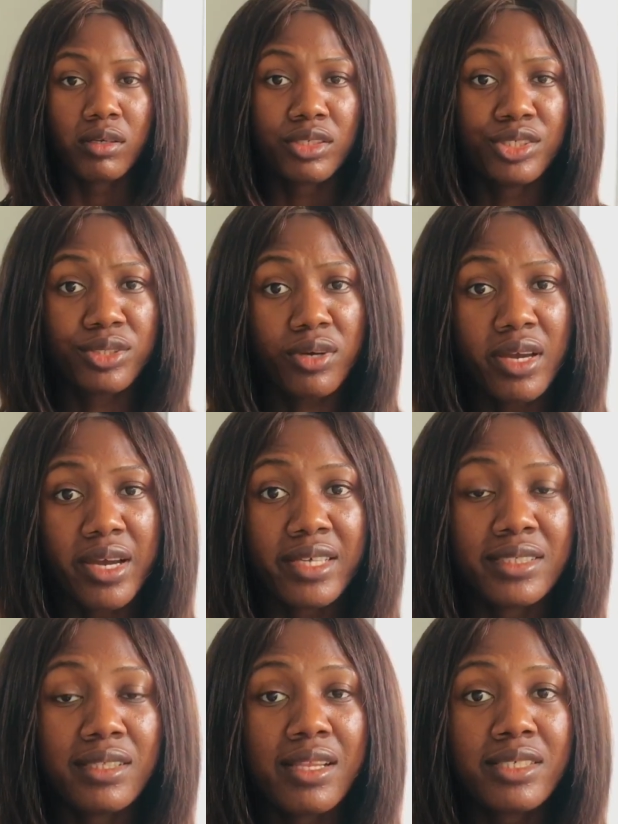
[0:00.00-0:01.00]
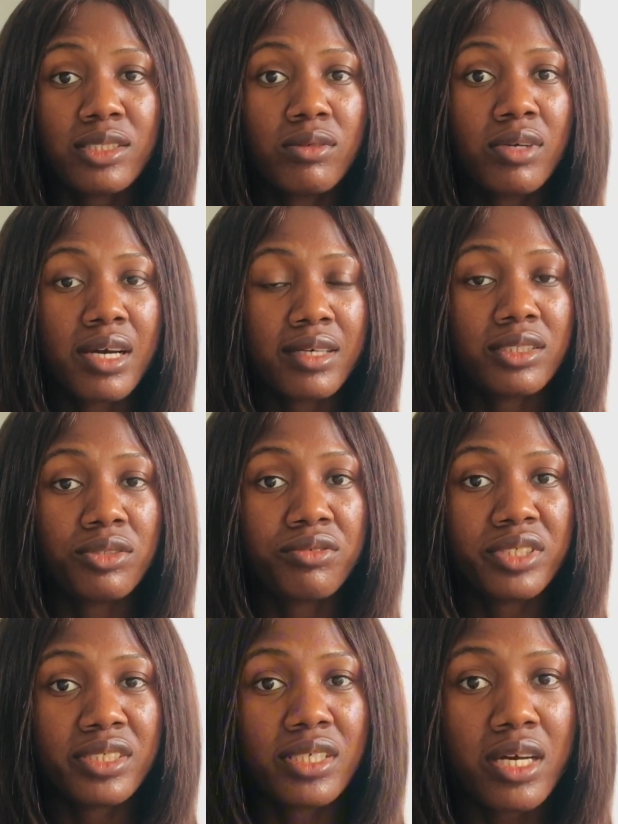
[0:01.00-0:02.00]
So guys, let's look at
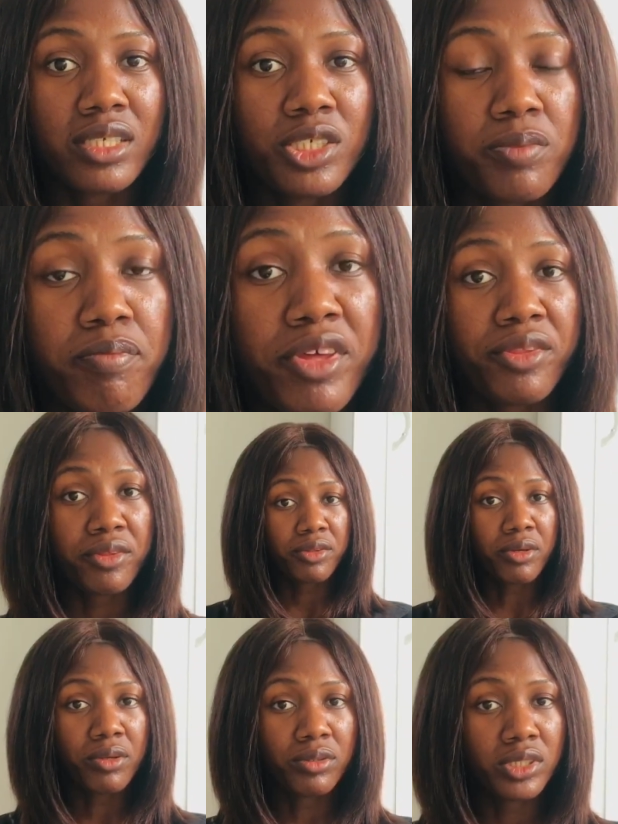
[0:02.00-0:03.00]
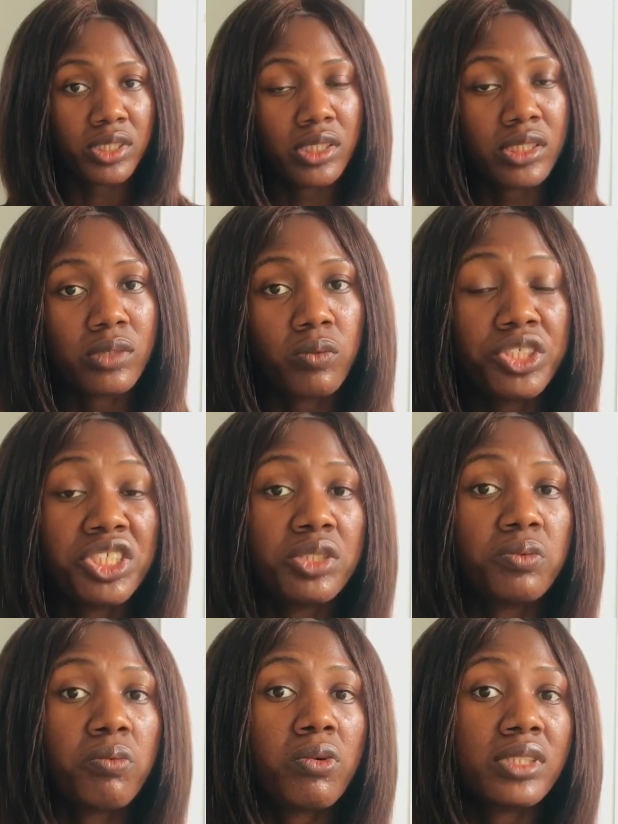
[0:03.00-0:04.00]
research methodologies, which
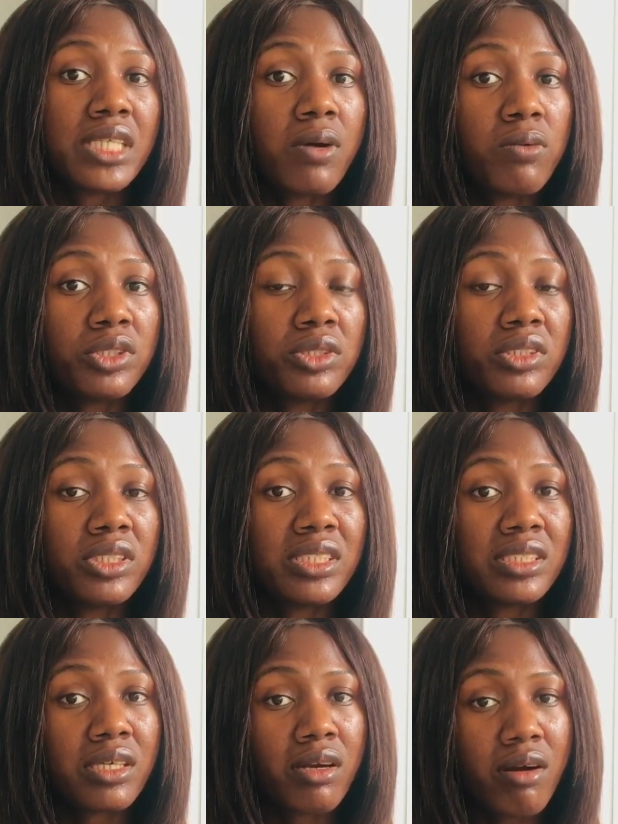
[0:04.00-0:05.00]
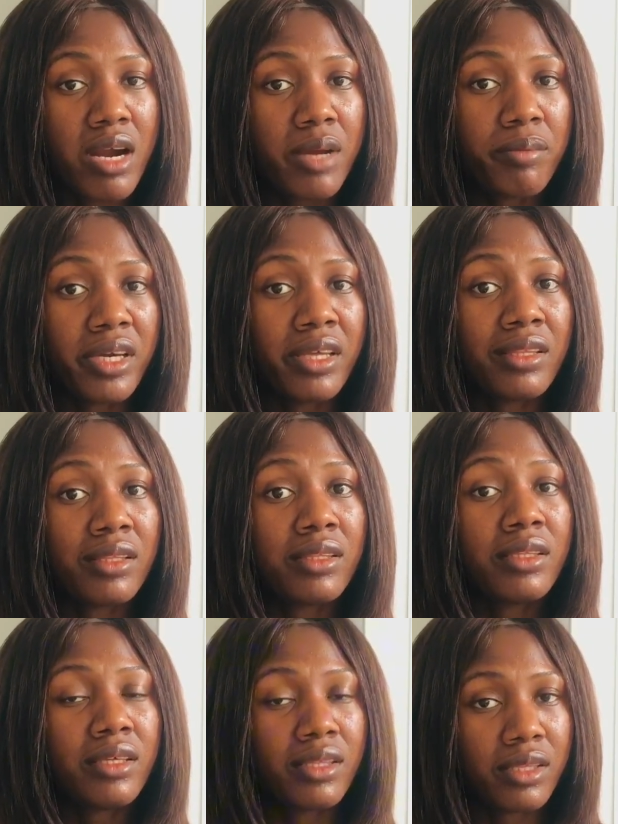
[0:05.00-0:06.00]
is what I want to describe in
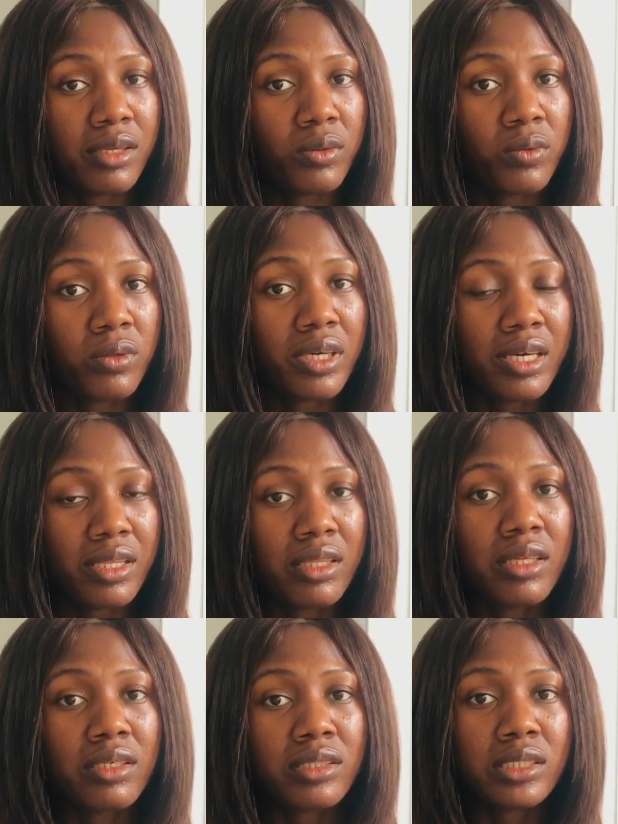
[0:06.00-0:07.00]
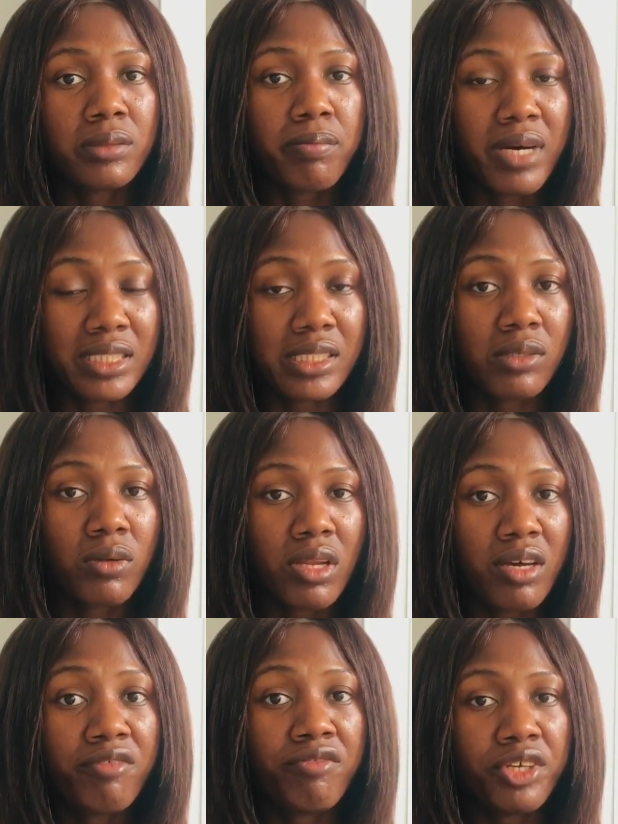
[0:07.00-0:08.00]
detail in this
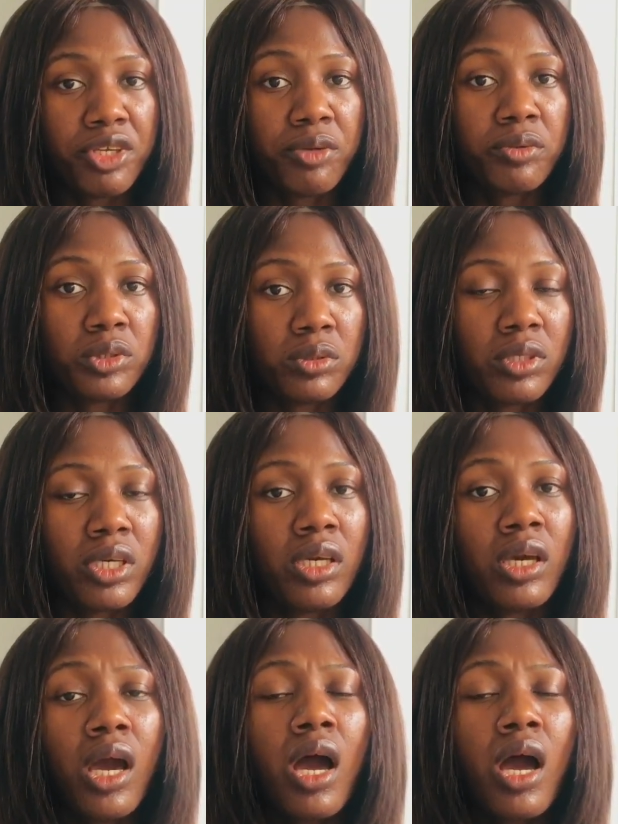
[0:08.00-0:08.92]
particular video today.